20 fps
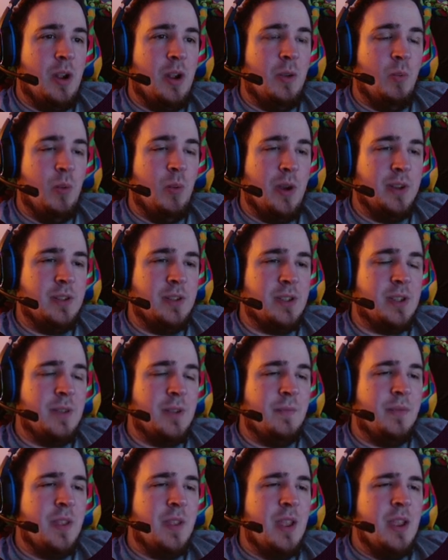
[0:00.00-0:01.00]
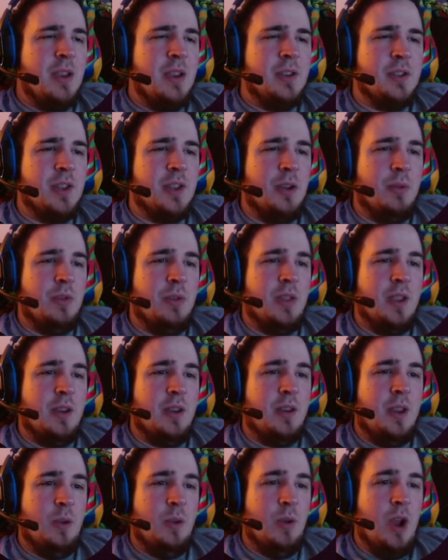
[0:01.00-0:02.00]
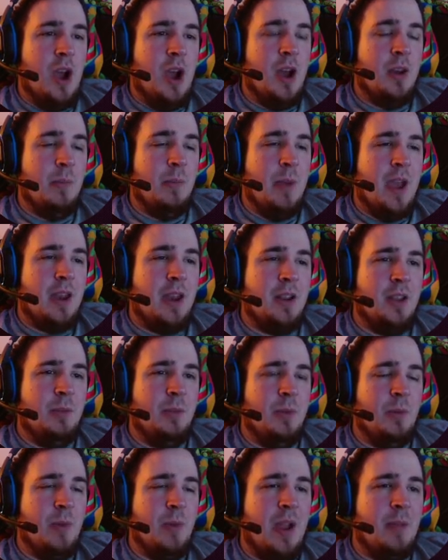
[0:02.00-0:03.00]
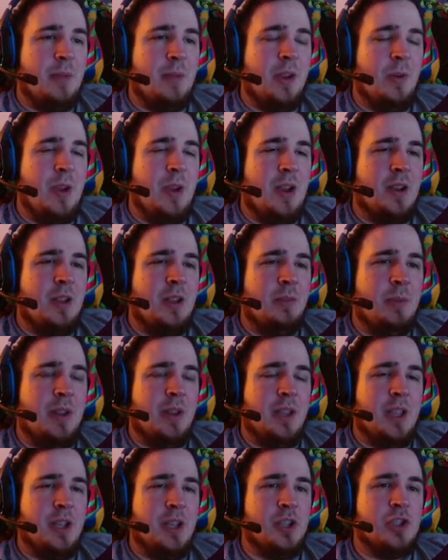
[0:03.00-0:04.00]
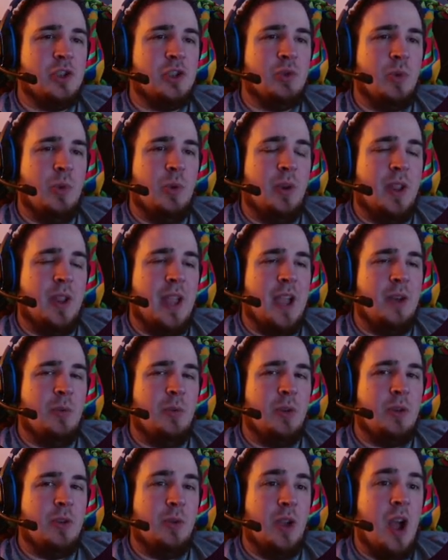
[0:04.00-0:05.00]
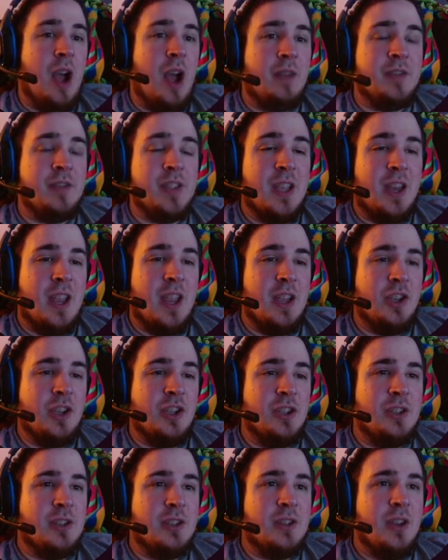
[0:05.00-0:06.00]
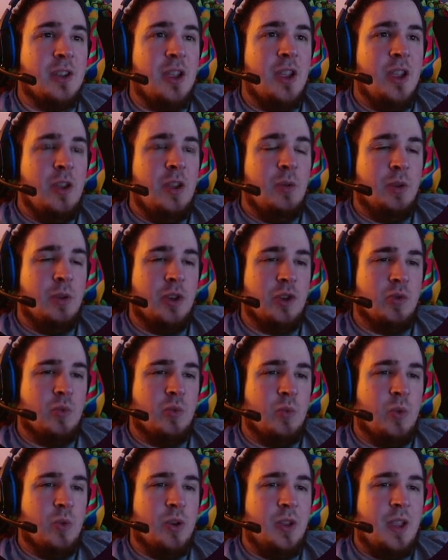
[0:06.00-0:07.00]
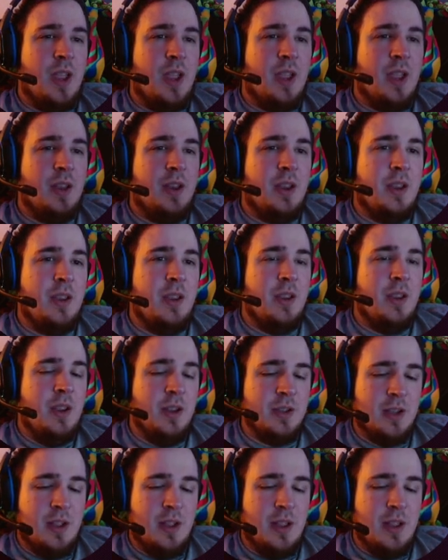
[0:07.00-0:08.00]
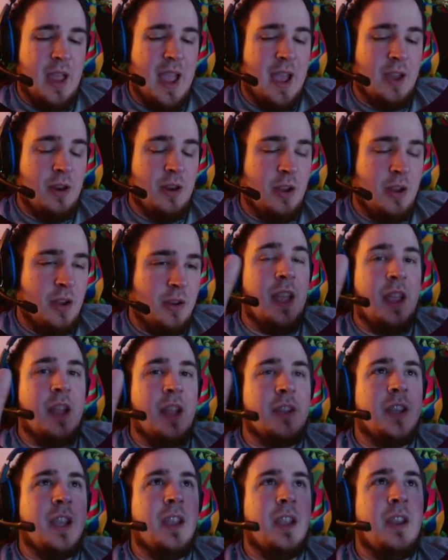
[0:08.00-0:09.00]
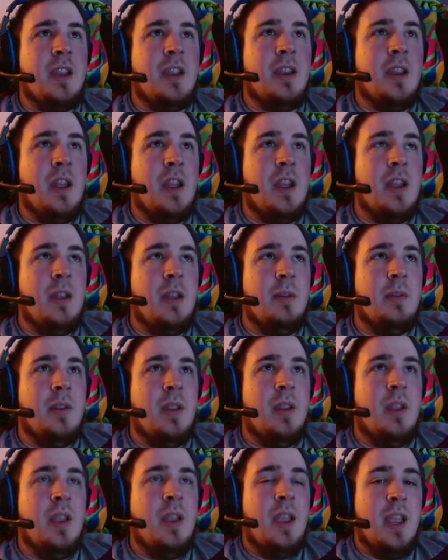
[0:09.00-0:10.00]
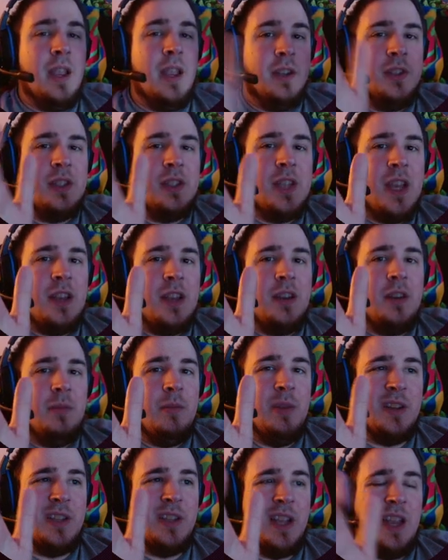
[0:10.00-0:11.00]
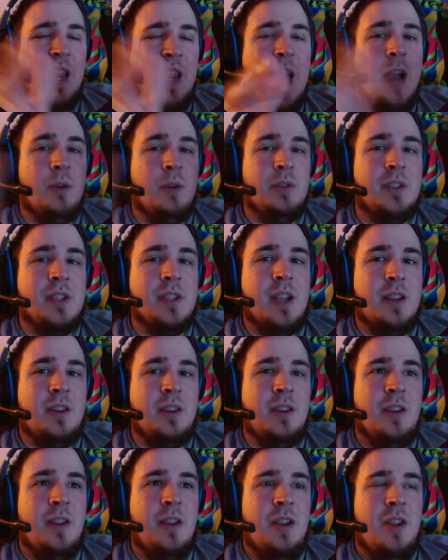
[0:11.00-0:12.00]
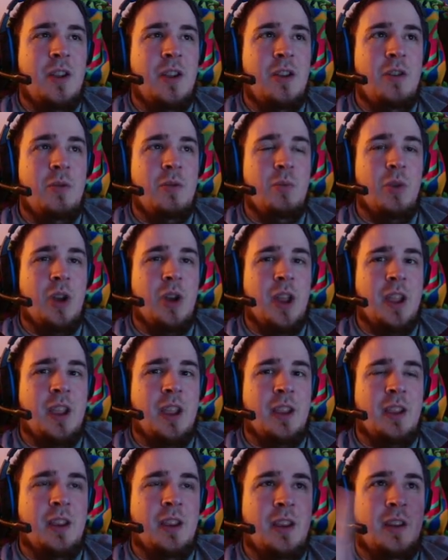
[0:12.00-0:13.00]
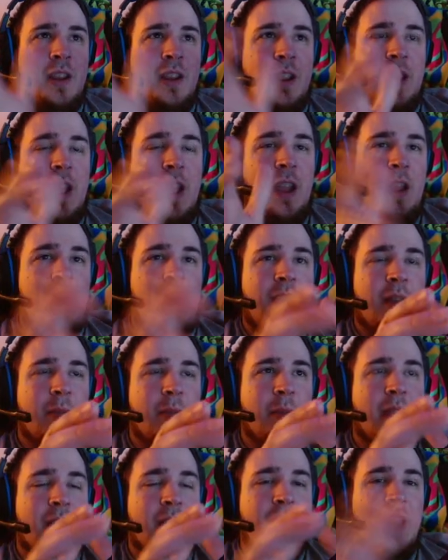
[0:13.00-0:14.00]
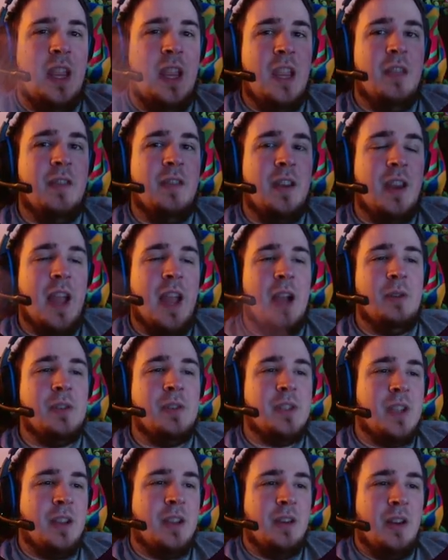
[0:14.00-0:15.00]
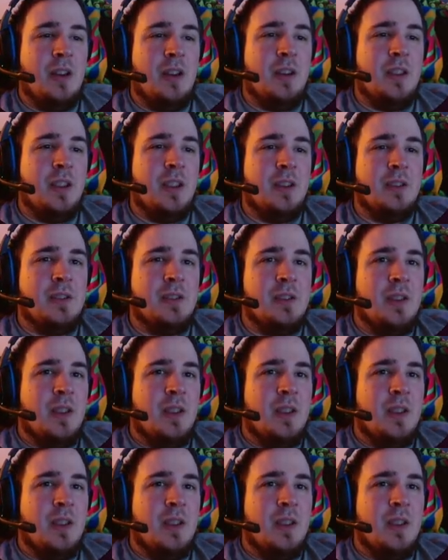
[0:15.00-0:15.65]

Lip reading: at once. So then it would automatically be wrapping around. I would be like extruding outward, doing offset edges, which is really handy. It's like an add-on. It's like an inset, but it's like an outset, or like it can like make an even outset on things,